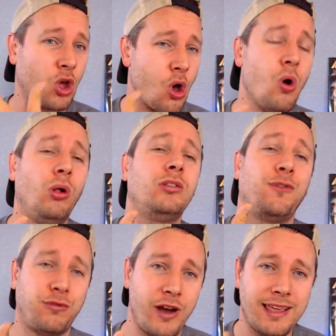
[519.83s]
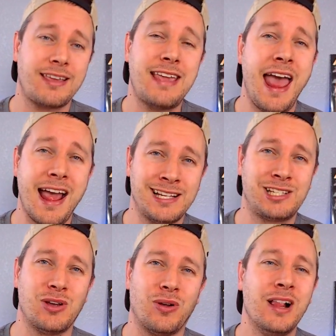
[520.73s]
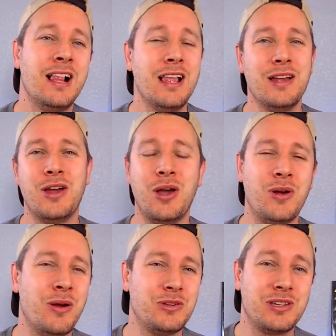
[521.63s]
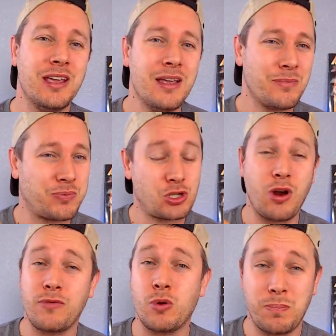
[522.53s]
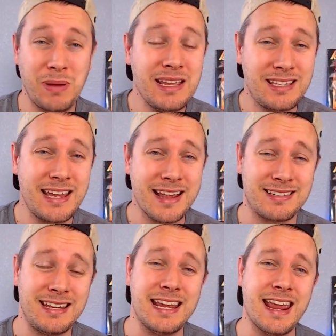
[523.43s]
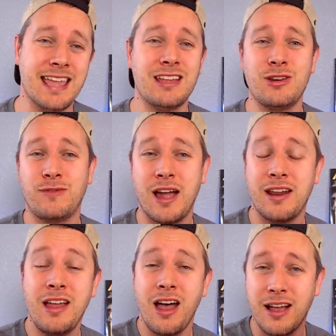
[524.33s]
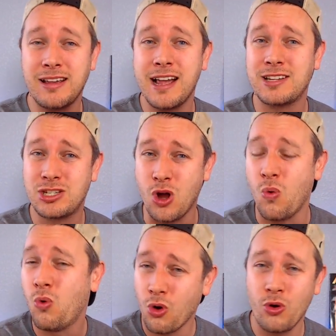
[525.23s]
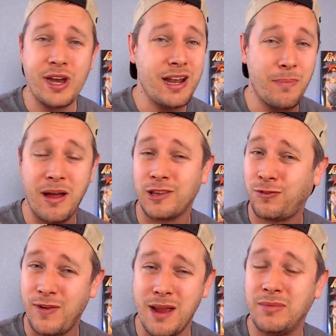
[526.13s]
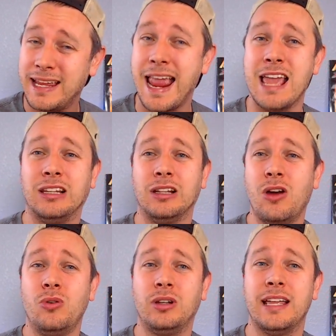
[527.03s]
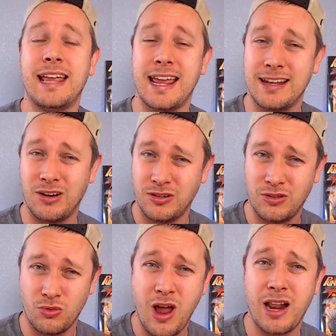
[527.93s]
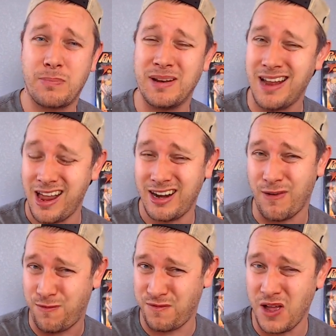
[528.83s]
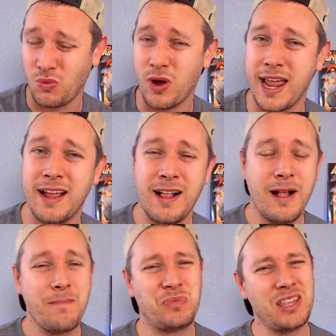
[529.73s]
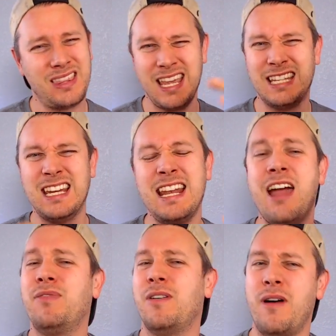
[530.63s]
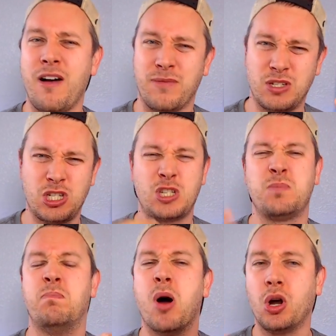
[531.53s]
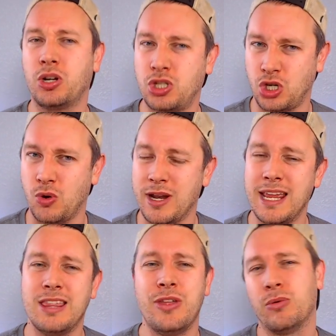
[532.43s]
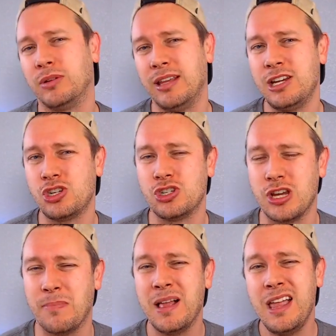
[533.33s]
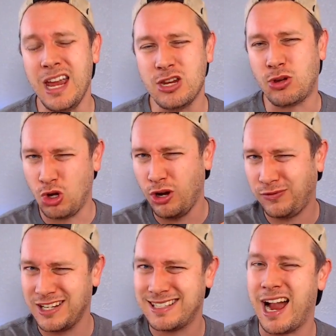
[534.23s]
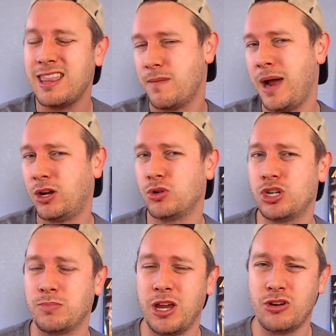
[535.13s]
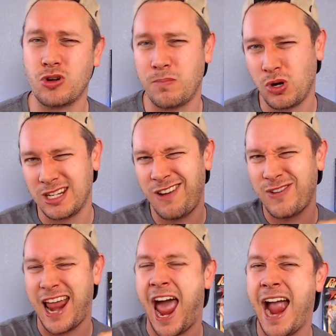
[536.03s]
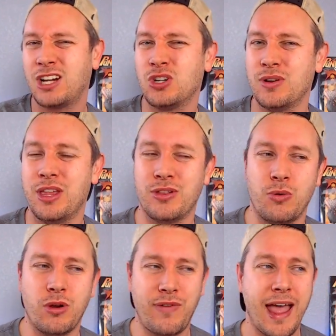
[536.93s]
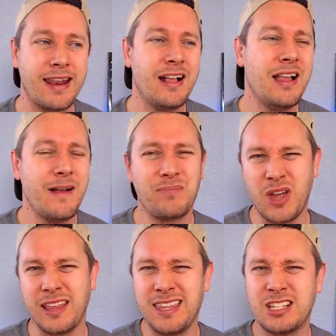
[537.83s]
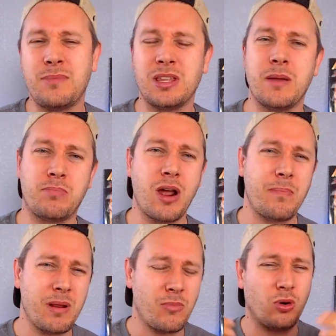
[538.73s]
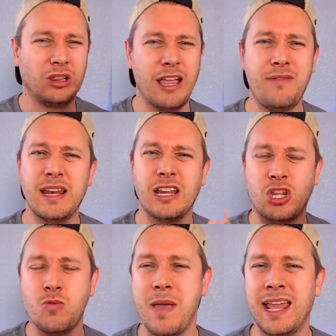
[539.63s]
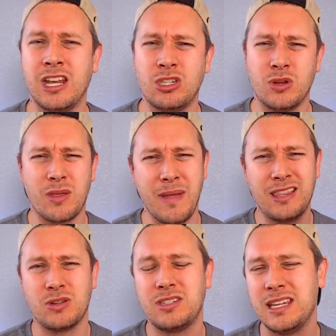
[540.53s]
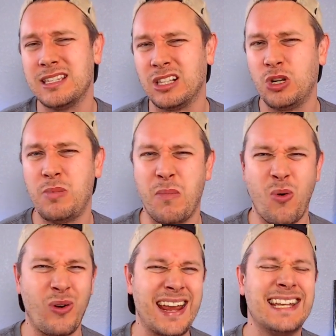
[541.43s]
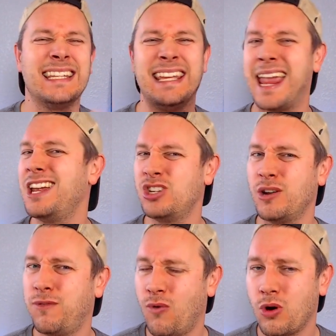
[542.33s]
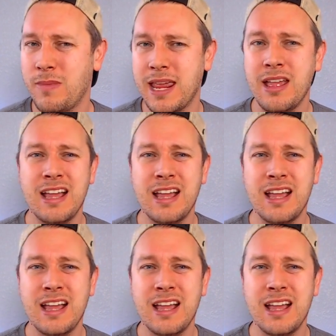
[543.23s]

cold Frank Castle who's struggling with P T S D, and then you've got a guy so worried about his family and lonely and neurotic, but not in a fun way, that it didn't have a, a spark to it in their relationship. And you could have designed the Microchip character, put a different actor in there that would have had, I think, something that brought a bit more levity and humanity to it, to make those scenes a little bit more engaging for me,